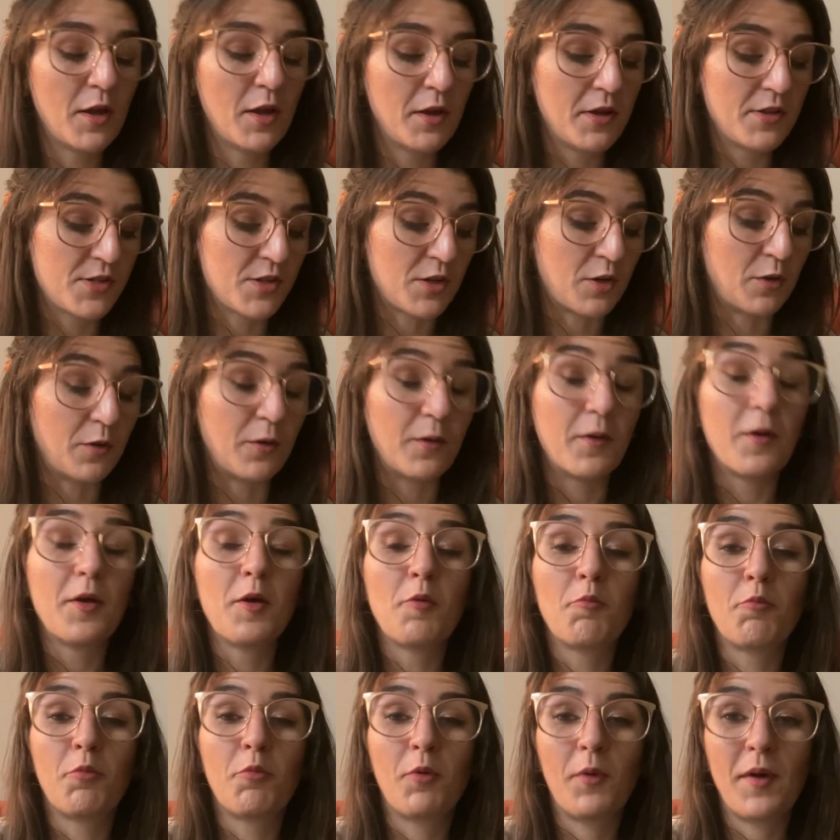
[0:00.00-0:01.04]
So
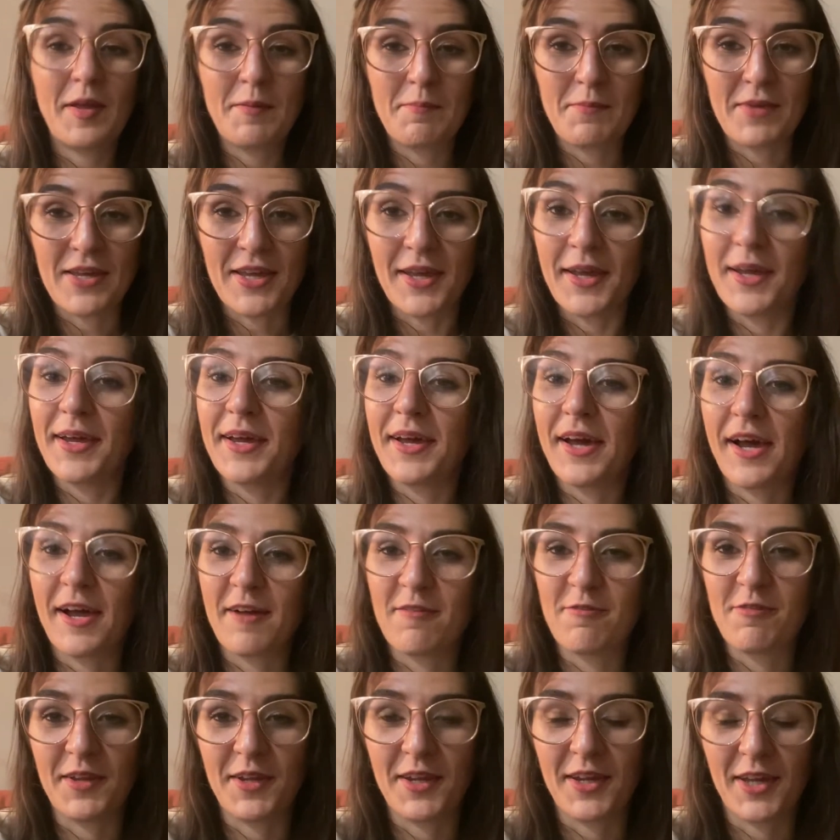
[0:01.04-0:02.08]
point being, I
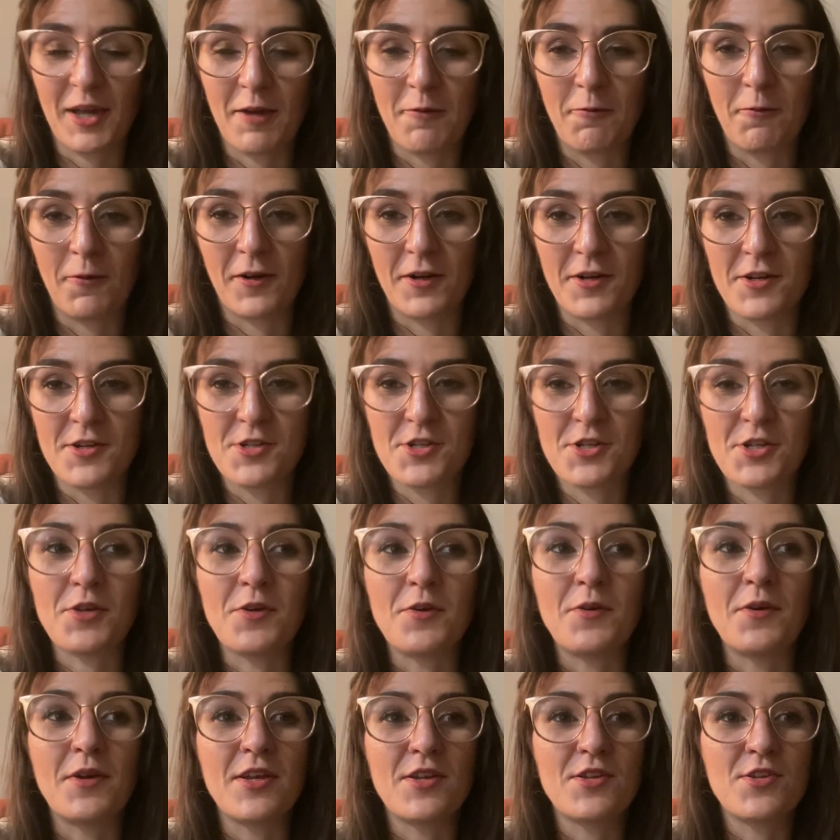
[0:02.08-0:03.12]
feel like I wanted
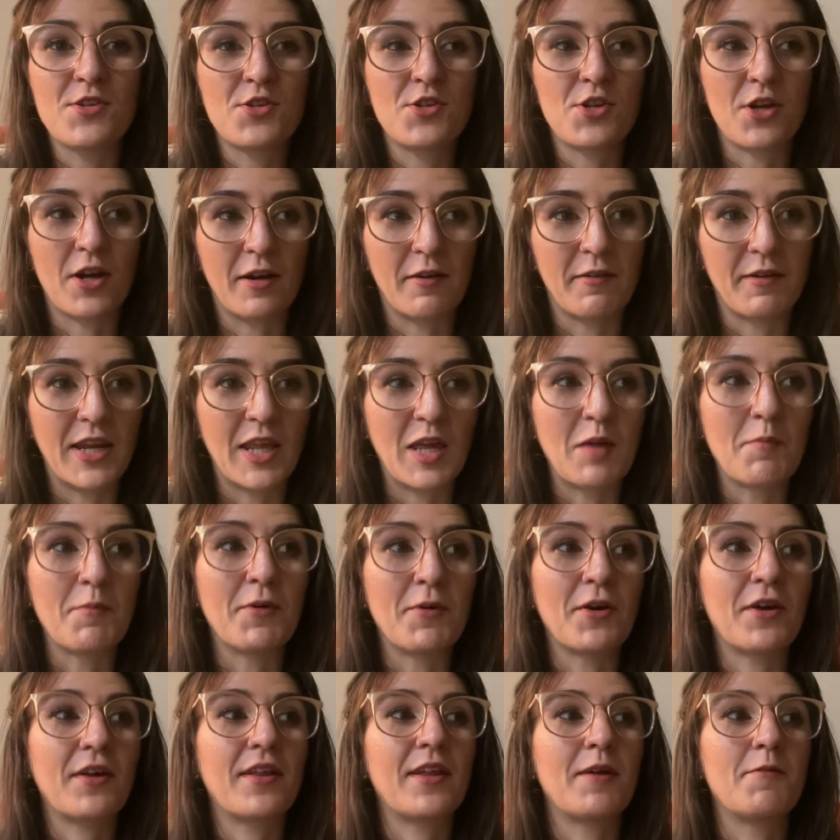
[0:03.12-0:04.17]
to start reading a
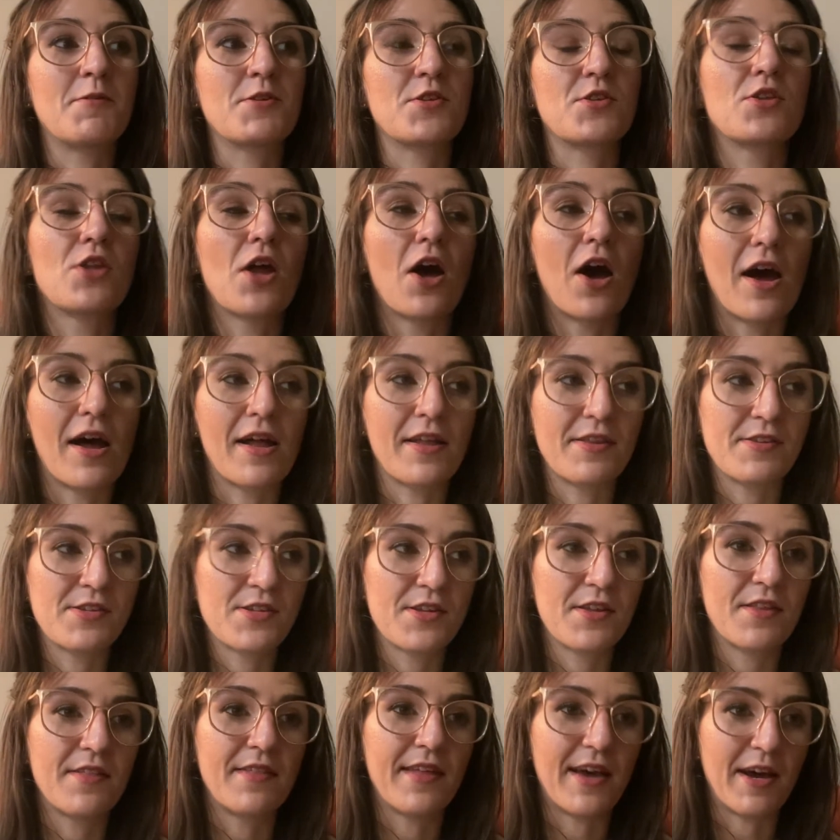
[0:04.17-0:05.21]
book that was not
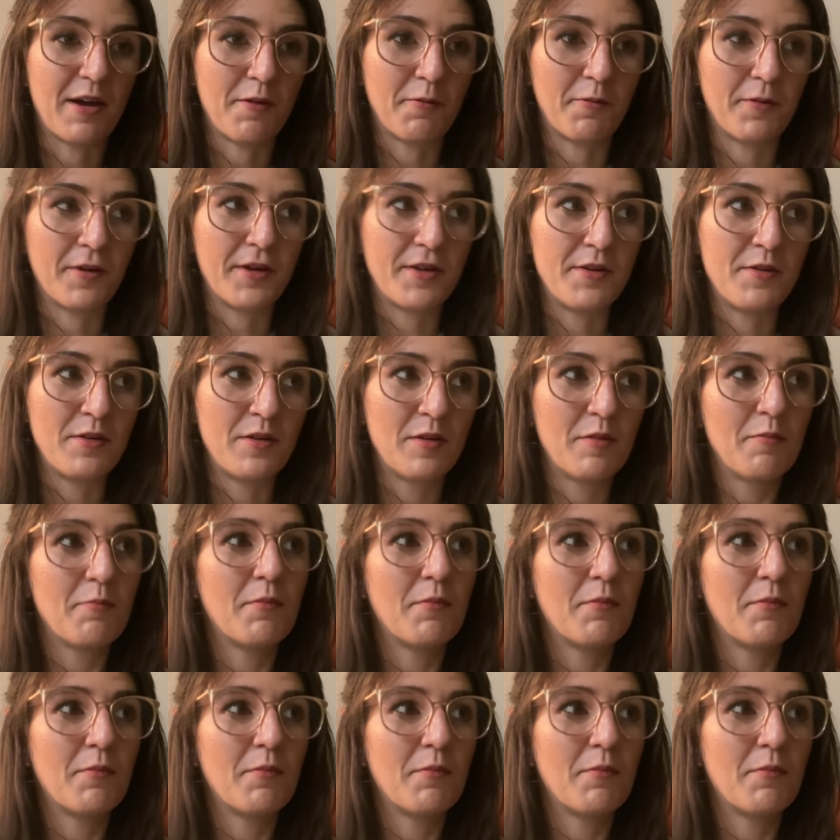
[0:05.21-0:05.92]
that one.